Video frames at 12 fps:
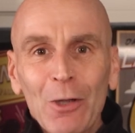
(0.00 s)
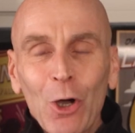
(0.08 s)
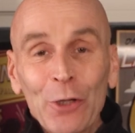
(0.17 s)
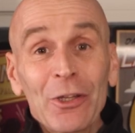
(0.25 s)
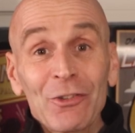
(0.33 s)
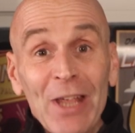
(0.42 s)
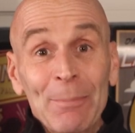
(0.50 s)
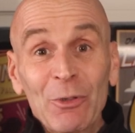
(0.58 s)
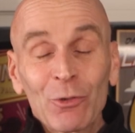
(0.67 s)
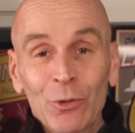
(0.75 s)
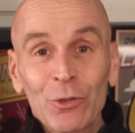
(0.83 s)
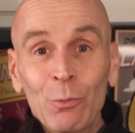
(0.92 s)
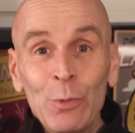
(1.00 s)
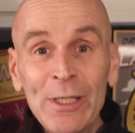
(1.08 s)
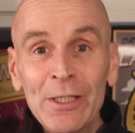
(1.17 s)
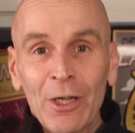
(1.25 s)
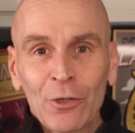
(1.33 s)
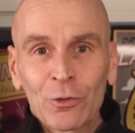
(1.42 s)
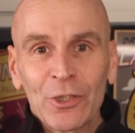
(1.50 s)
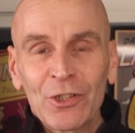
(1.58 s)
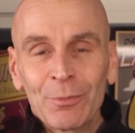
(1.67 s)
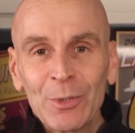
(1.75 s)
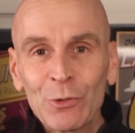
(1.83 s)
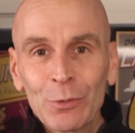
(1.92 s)
On this episode, we are going
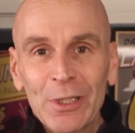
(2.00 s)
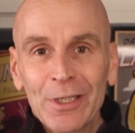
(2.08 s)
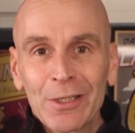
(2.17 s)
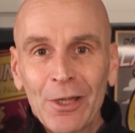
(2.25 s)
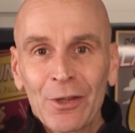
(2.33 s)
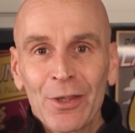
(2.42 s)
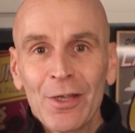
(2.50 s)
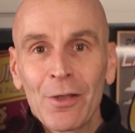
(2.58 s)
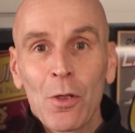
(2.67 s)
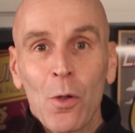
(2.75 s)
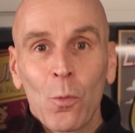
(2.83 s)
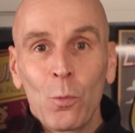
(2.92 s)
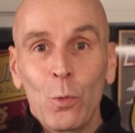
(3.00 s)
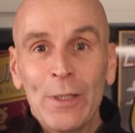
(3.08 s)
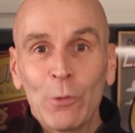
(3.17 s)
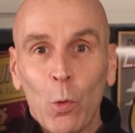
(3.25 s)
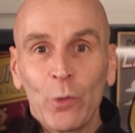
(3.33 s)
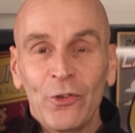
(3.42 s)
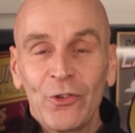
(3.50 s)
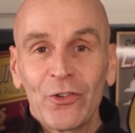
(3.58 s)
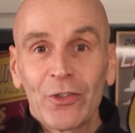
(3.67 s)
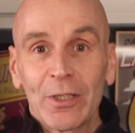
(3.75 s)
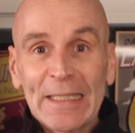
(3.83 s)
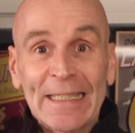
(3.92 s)
to be doing the
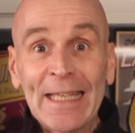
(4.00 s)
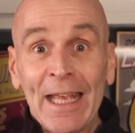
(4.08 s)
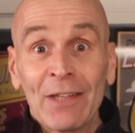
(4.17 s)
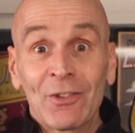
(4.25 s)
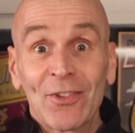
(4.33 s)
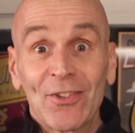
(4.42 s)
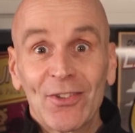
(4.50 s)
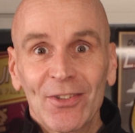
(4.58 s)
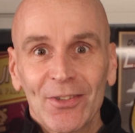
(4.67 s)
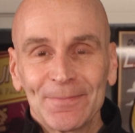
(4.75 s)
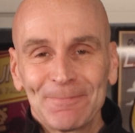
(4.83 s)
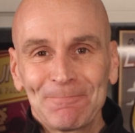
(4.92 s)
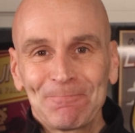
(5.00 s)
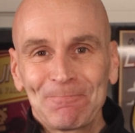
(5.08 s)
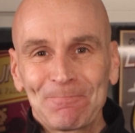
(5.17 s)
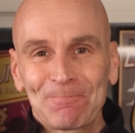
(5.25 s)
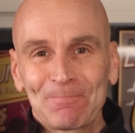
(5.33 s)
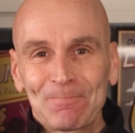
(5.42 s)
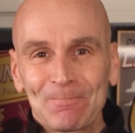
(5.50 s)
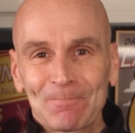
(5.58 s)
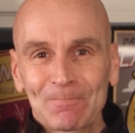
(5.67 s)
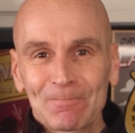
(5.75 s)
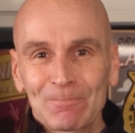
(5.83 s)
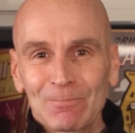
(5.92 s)
Widow's Kiss.
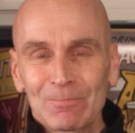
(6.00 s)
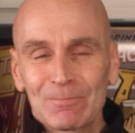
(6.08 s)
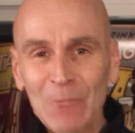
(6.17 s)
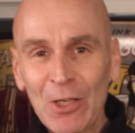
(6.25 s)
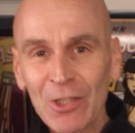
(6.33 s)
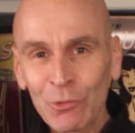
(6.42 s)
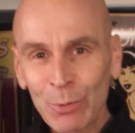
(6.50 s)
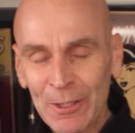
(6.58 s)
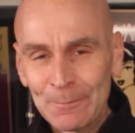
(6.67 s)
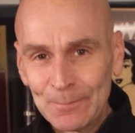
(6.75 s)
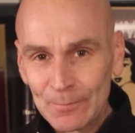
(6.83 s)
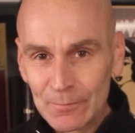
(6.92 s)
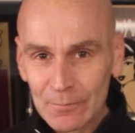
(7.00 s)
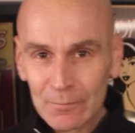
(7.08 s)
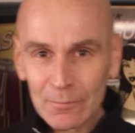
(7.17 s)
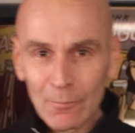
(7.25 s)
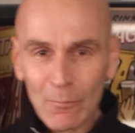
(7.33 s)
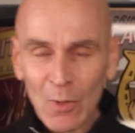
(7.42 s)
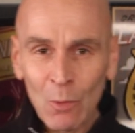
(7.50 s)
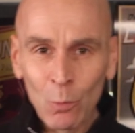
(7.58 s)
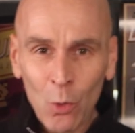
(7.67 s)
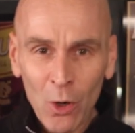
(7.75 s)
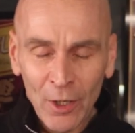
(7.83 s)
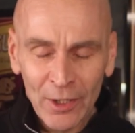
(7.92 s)
Now, this one
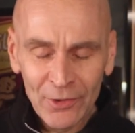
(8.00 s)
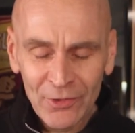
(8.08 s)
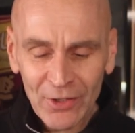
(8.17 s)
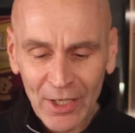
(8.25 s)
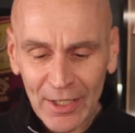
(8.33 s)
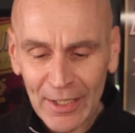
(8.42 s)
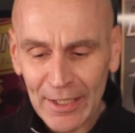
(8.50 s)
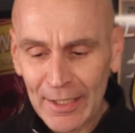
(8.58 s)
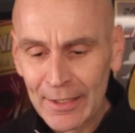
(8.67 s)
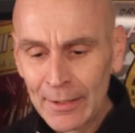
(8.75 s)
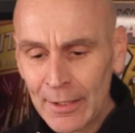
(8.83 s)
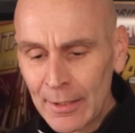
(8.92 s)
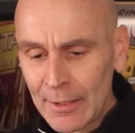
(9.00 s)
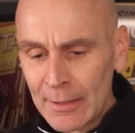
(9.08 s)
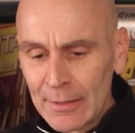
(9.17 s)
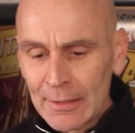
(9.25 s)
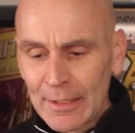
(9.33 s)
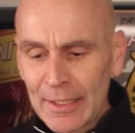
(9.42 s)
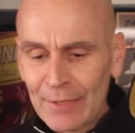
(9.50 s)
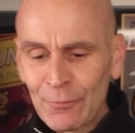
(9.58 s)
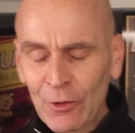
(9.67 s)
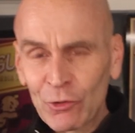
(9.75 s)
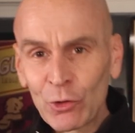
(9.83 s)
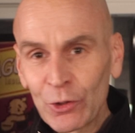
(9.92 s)
was
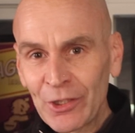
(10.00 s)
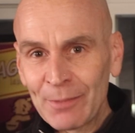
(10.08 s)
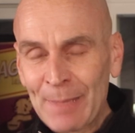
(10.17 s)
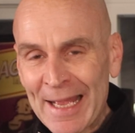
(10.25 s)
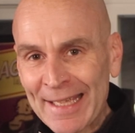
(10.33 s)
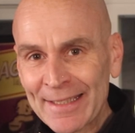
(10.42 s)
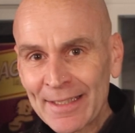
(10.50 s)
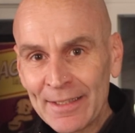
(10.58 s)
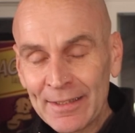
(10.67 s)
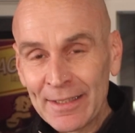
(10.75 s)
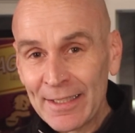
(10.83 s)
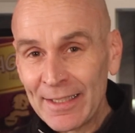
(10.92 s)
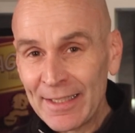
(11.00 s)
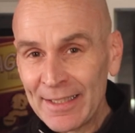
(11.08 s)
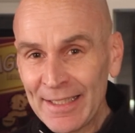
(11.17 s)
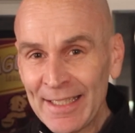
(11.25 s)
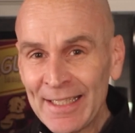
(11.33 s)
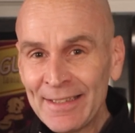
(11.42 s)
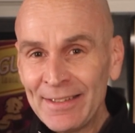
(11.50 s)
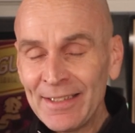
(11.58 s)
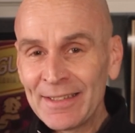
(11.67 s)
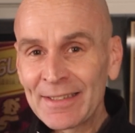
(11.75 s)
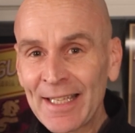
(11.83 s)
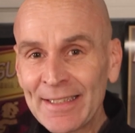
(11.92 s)
first noted back in the
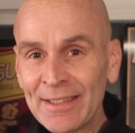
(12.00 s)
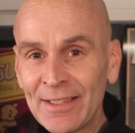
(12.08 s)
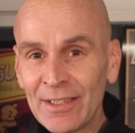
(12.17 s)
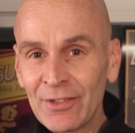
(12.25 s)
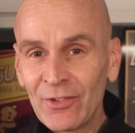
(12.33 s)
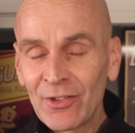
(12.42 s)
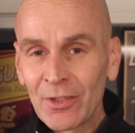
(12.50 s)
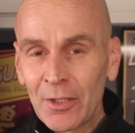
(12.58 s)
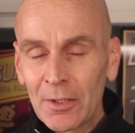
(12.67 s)
1890s